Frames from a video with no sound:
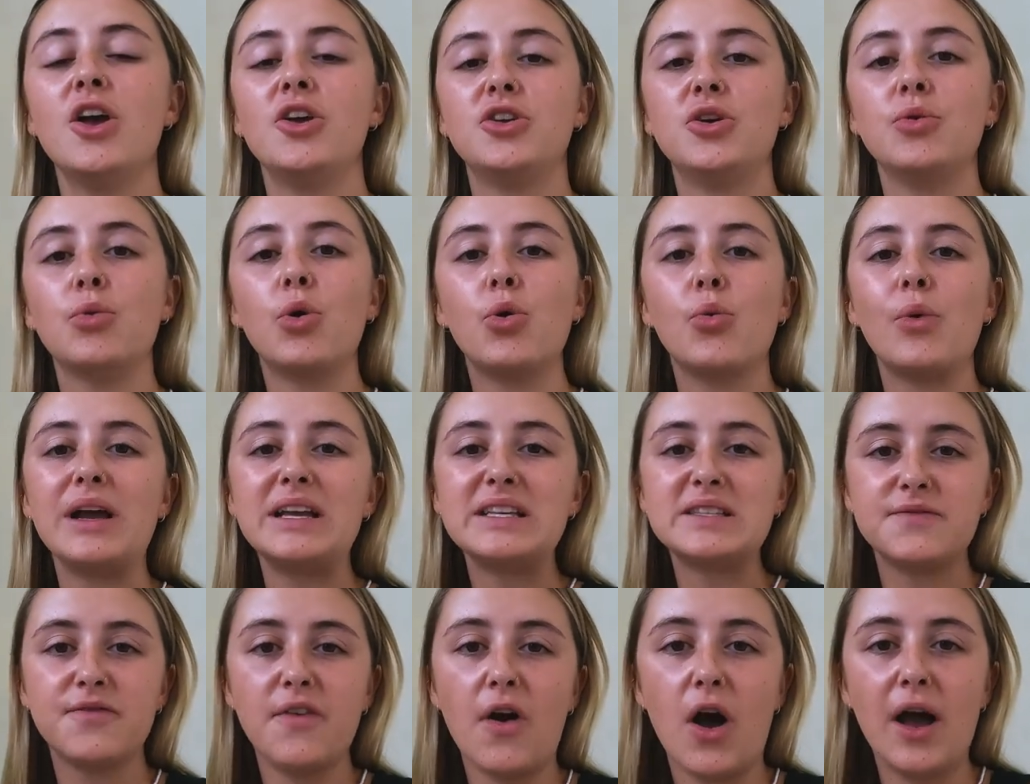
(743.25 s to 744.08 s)
You
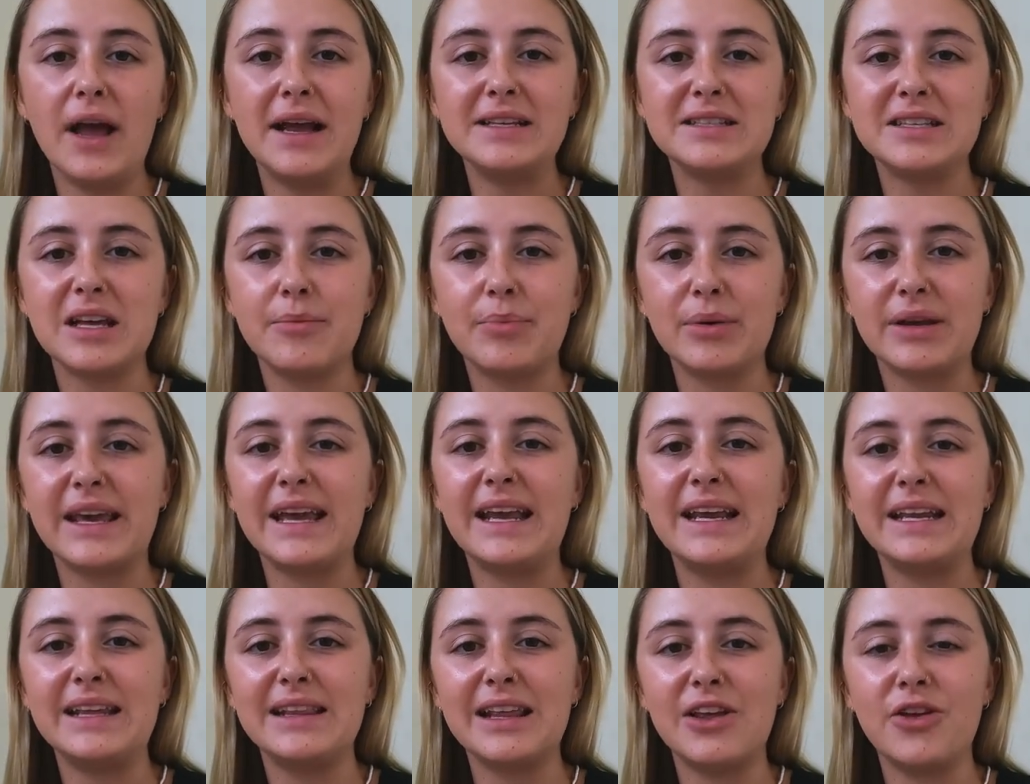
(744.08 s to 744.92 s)
always find a
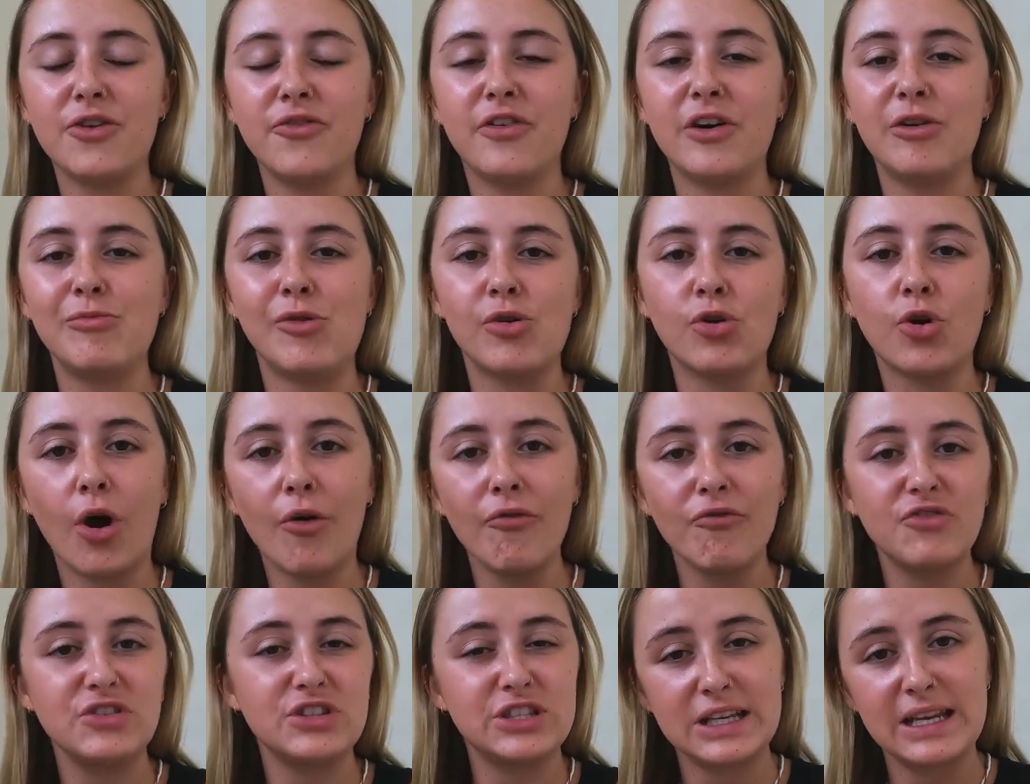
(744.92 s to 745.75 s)
bikini that you feel more
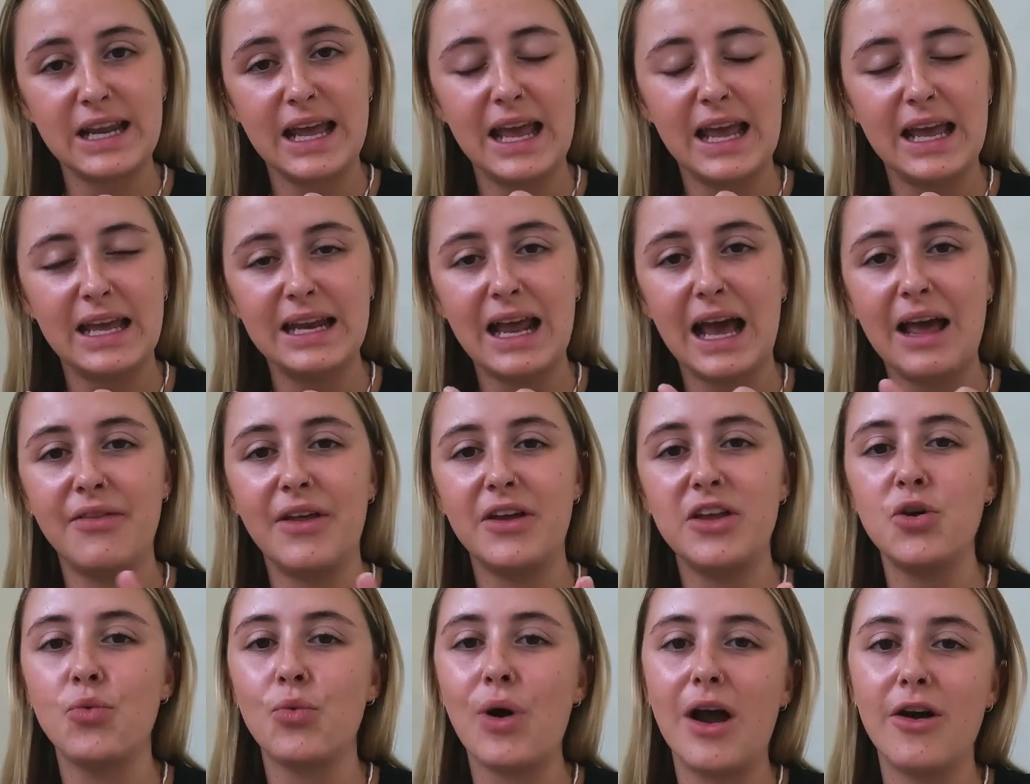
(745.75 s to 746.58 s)
confident in and
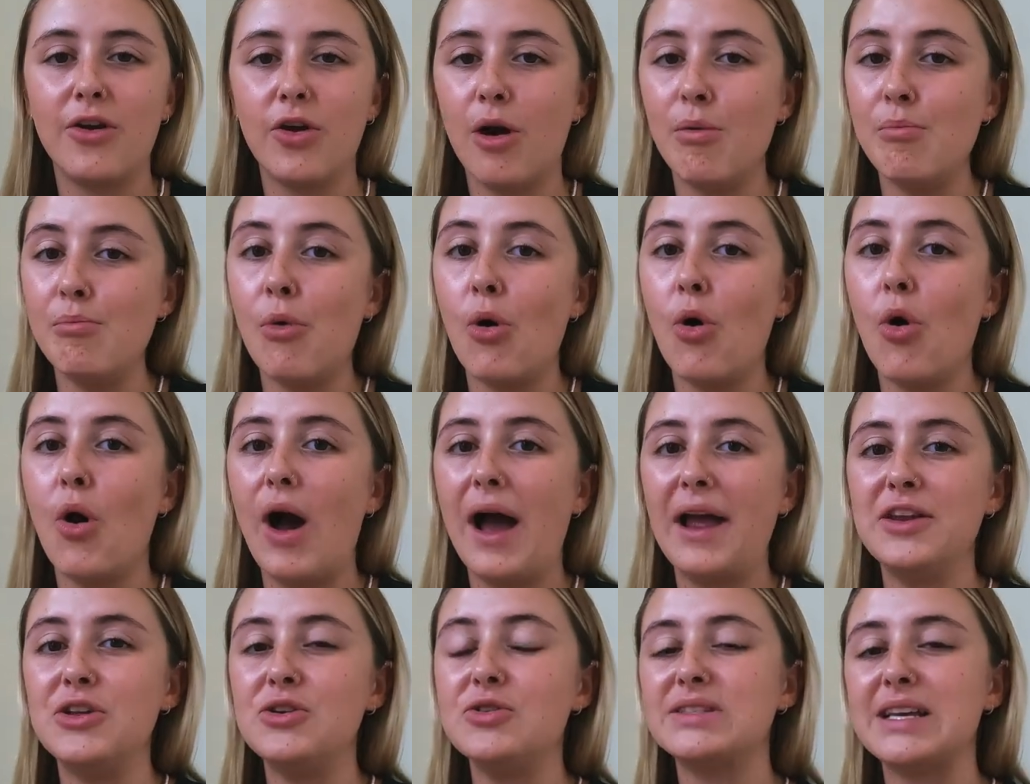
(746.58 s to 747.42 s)
that you wear a lot
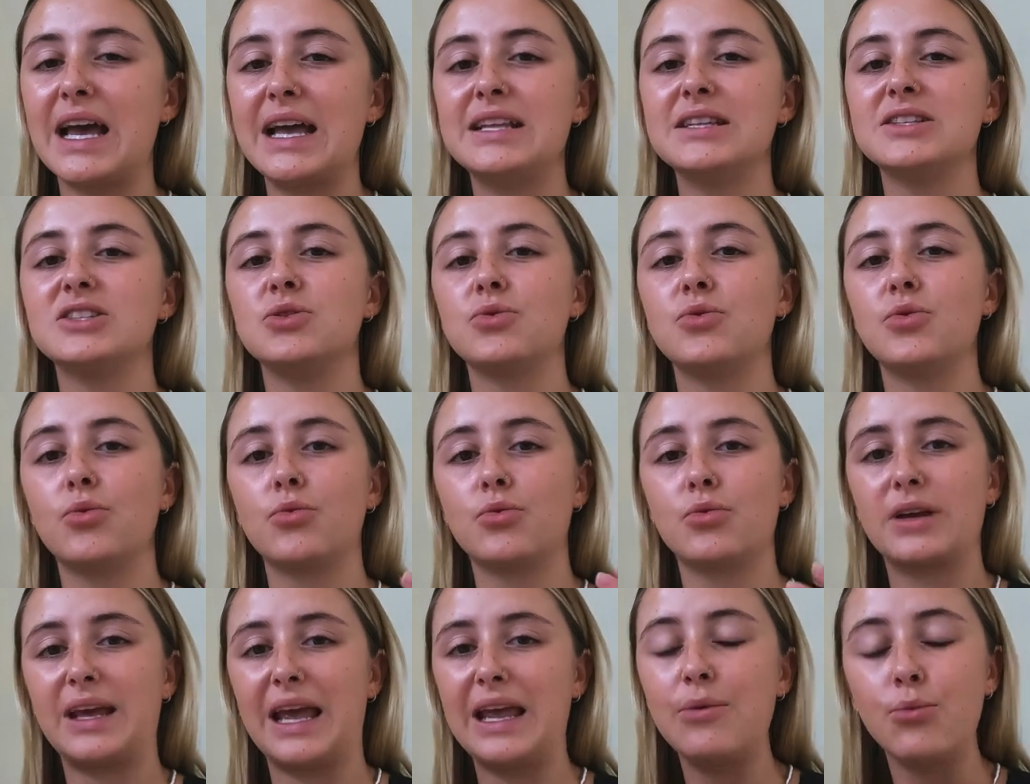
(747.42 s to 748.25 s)
more, and you tend
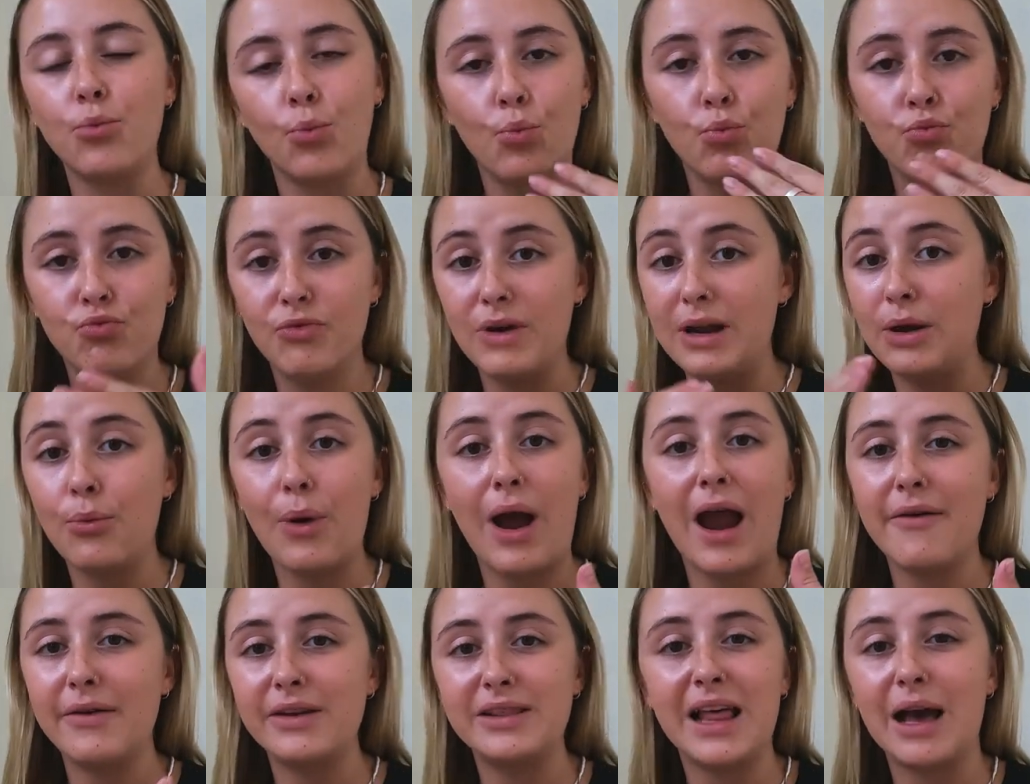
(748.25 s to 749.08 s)
to keep
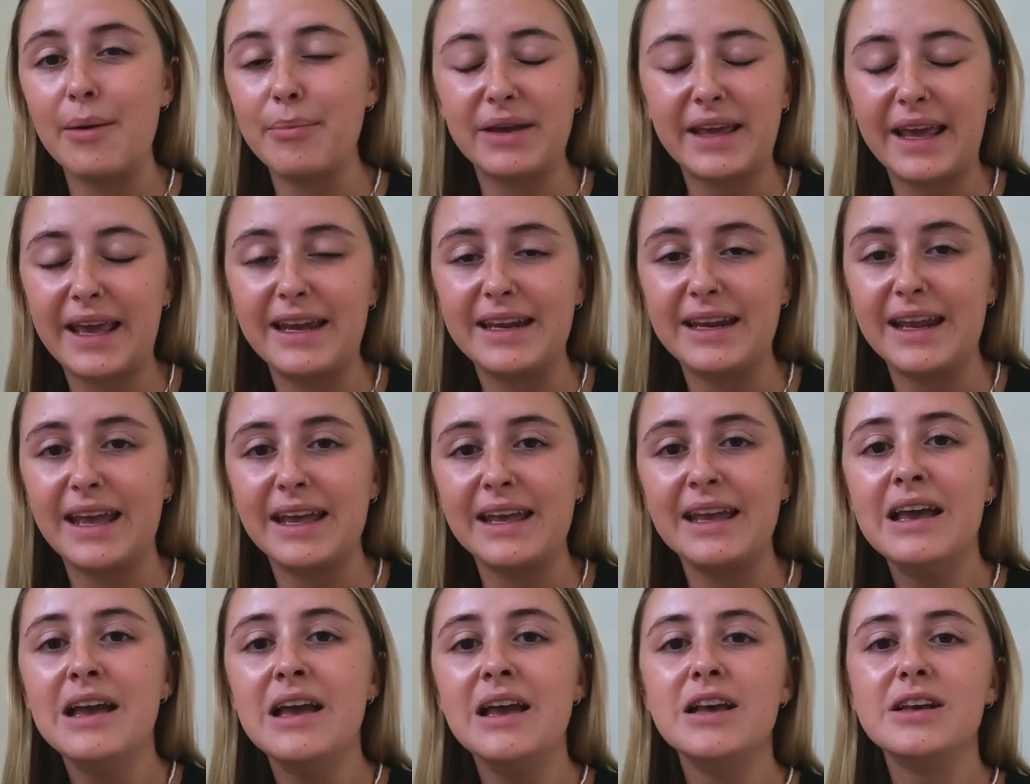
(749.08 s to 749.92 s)
re-wearing that
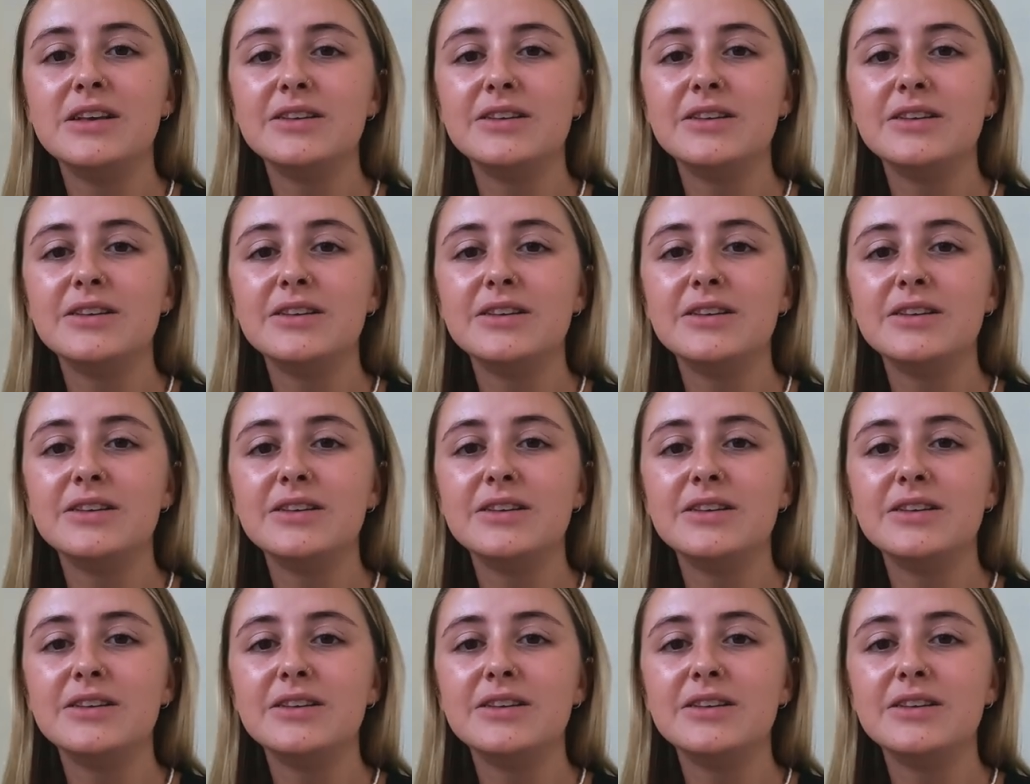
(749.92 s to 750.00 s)
bikini.